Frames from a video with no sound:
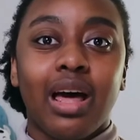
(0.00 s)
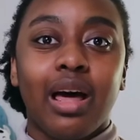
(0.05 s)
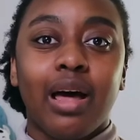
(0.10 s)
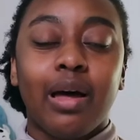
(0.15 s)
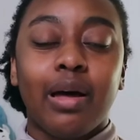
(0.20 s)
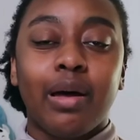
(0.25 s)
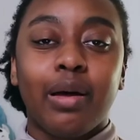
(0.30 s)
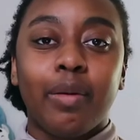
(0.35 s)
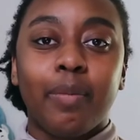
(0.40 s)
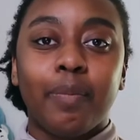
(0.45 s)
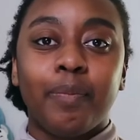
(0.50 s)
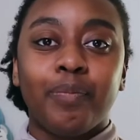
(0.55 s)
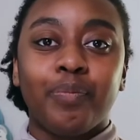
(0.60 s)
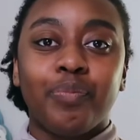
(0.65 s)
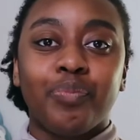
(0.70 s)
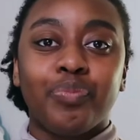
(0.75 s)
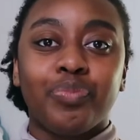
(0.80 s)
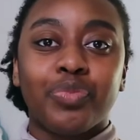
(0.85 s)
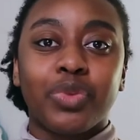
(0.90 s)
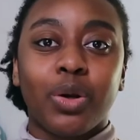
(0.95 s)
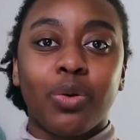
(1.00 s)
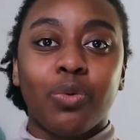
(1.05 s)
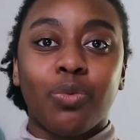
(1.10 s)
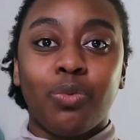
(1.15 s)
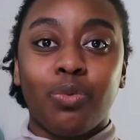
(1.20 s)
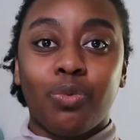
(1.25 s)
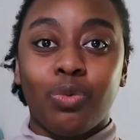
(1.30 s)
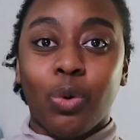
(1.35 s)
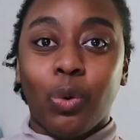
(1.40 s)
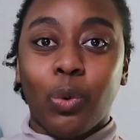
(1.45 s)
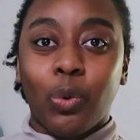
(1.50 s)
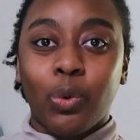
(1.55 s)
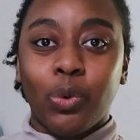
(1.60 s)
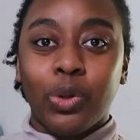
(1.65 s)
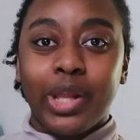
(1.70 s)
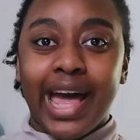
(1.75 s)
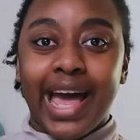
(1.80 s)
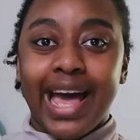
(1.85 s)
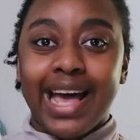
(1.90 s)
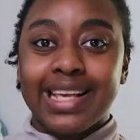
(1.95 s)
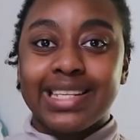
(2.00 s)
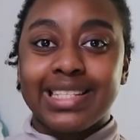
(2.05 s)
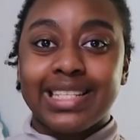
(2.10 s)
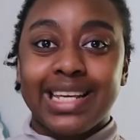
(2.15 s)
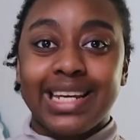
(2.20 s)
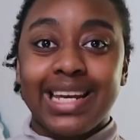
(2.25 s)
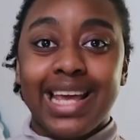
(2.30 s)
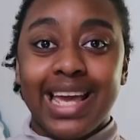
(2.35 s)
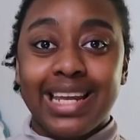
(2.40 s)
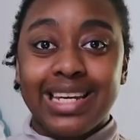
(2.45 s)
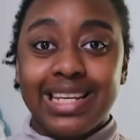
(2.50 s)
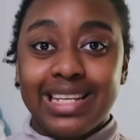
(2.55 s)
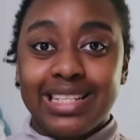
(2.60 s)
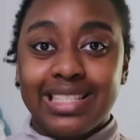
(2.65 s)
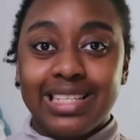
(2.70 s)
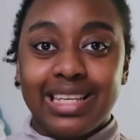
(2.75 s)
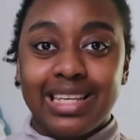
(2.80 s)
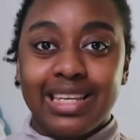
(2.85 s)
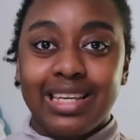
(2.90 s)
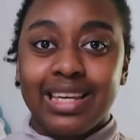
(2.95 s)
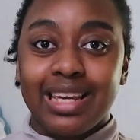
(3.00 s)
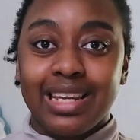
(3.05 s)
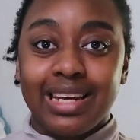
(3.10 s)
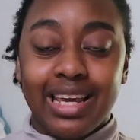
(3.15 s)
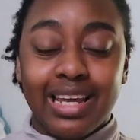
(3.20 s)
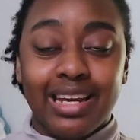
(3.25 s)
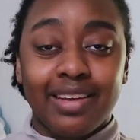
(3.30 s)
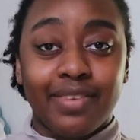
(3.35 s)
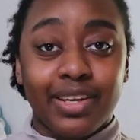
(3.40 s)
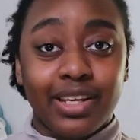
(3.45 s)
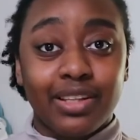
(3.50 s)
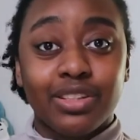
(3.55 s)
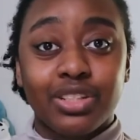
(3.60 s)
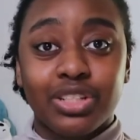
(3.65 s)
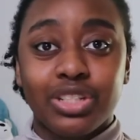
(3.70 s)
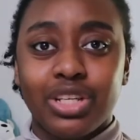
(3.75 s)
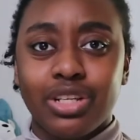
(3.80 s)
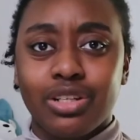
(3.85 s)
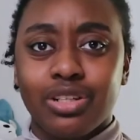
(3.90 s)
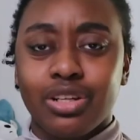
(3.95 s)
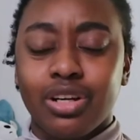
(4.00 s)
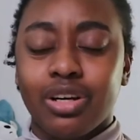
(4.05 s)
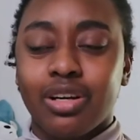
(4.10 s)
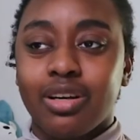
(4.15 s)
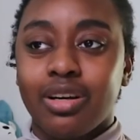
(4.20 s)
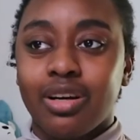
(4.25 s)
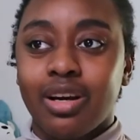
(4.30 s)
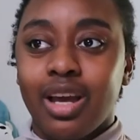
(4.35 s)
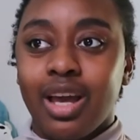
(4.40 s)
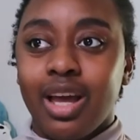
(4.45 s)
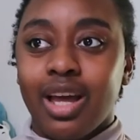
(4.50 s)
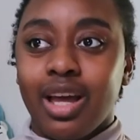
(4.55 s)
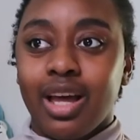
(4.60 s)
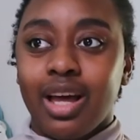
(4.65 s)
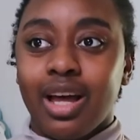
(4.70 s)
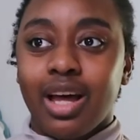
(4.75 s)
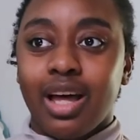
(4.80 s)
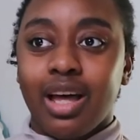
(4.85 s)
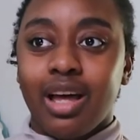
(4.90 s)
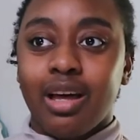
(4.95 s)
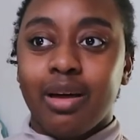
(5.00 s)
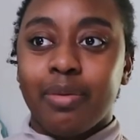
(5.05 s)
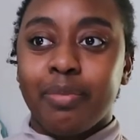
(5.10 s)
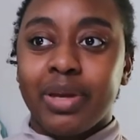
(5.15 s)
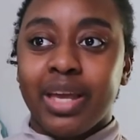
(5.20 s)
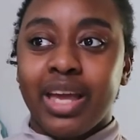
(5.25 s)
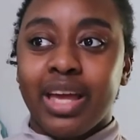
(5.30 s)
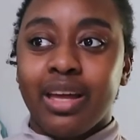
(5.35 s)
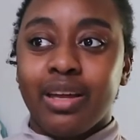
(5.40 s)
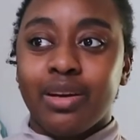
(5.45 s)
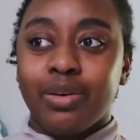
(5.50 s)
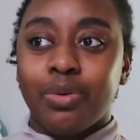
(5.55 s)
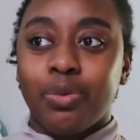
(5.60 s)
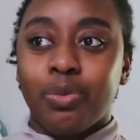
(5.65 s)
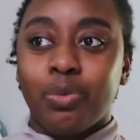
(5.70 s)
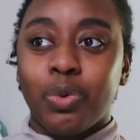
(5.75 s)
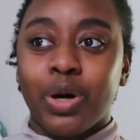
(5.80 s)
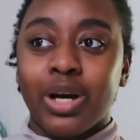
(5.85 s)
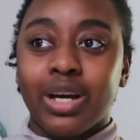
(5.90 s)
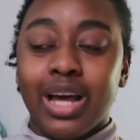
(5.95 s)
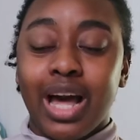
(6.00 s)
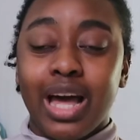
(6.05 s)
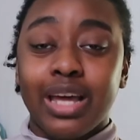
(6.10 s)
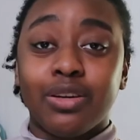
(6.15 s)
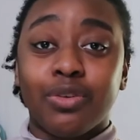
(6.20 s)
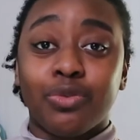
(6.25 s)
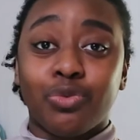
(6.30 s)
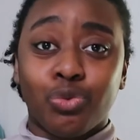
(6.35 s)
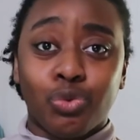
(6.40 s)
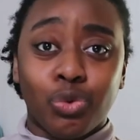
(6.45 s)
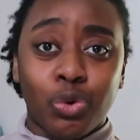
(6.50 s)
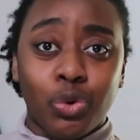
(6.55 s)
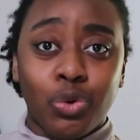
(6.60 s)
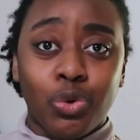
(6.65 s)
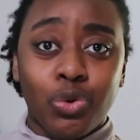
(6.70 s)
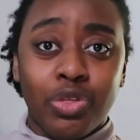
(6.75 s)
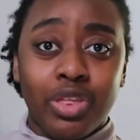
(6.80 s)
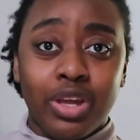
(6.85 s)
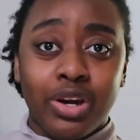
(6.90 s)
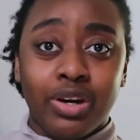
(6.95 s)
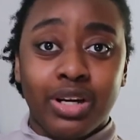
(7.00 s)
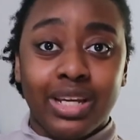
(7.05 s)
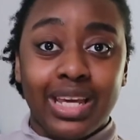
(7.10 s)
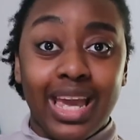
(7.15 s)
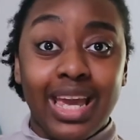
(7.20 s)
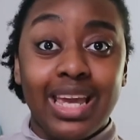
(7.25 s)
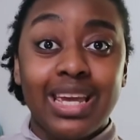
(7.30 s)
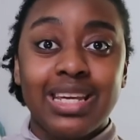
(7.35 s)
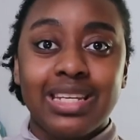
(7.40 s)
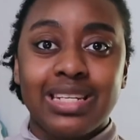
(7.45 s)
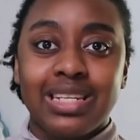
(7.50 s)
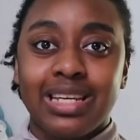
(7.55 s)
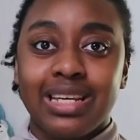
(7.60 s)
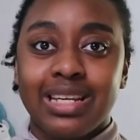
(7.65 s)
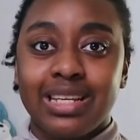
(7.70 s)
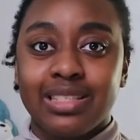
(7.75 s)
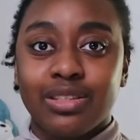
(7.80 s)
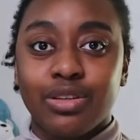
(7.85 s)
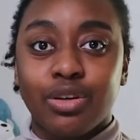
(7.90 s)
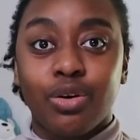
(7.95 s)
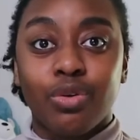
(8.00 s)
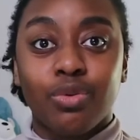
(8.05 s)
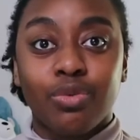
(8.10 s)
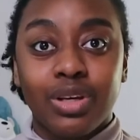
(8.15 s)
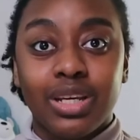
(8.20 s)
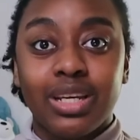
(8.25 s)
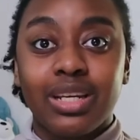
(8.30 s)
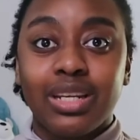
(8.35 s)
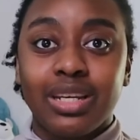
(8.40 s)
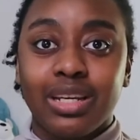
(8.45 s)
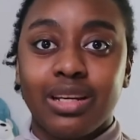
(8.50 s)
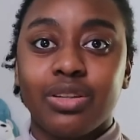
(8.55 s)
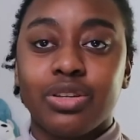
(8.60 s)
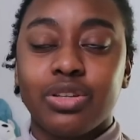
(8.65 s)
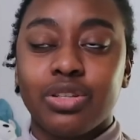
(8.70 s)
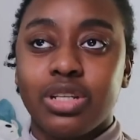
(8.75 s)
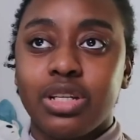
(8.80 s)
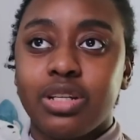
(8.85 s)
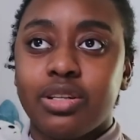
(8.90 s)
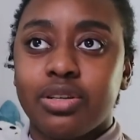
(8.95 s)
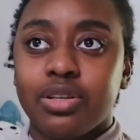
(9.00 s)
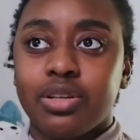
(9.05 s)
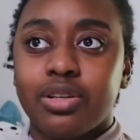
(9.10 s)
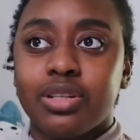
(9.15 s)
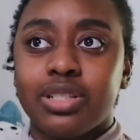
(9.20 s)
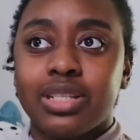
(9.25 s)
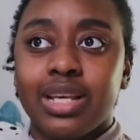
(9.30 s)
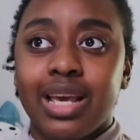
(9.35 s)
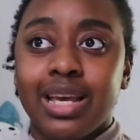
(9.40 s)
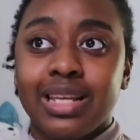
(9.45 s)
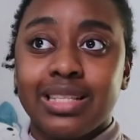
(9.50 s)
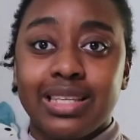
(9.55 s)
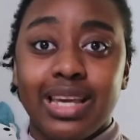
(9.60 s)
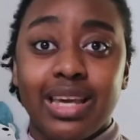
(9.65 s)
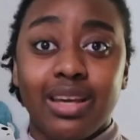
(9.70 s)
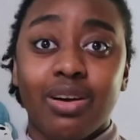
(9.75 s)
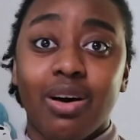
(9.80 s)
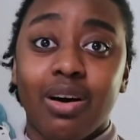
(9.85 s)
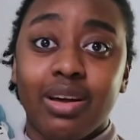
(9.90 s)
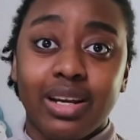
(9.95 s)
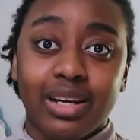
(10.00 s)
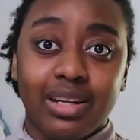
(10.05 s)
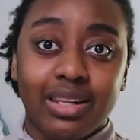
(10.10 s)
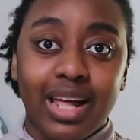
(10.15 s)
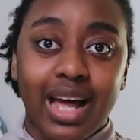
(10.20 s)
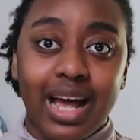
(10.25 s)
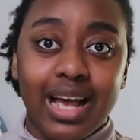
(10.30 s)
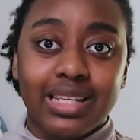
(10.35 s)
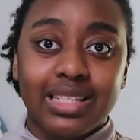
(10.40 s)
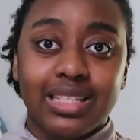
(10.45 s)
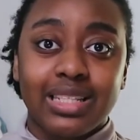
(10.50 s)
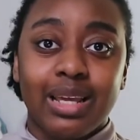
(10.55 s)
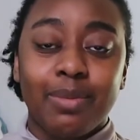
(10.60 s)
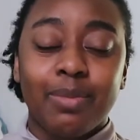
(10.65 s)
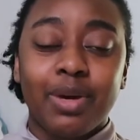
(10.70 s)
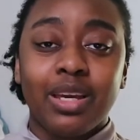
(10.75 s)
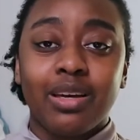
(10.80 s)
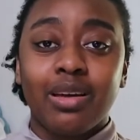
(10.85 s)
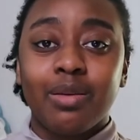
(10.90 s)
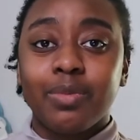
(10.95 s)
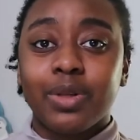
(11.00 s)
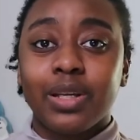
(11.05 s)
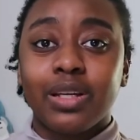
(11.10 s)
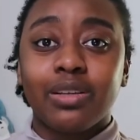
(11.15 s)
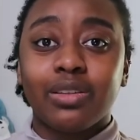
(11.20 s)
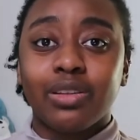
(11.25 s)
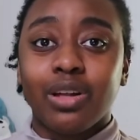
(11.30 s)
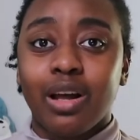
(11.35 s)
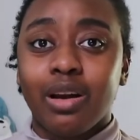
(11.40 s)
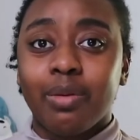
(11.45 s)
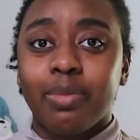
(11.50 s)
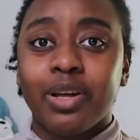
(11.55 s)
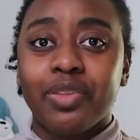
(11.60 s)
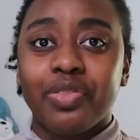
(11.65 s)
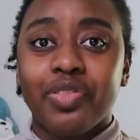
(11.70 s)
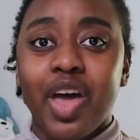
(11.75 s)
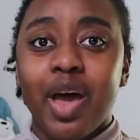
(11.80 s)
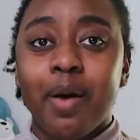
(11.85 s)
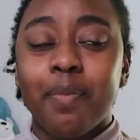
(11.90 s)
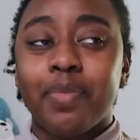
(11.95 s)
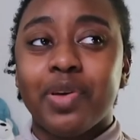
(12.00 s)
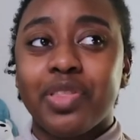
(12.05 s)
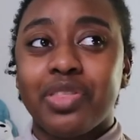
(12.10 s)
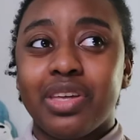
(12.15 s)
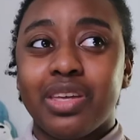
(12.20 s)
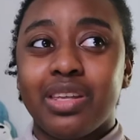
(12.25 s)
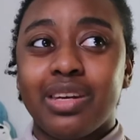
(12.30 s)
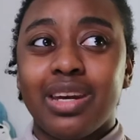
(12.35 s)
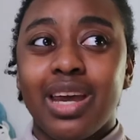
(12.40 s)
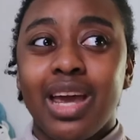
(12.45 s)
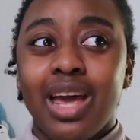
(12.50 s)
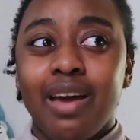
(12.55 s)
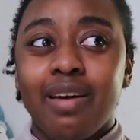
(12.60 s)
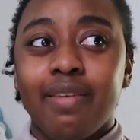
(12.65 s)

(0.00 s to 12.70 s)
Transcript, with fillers: um, role as an NET, a native English teacher, um, and what kind of role their KETs, Korean English teachers, take on in class. They might complain a lot about that, but then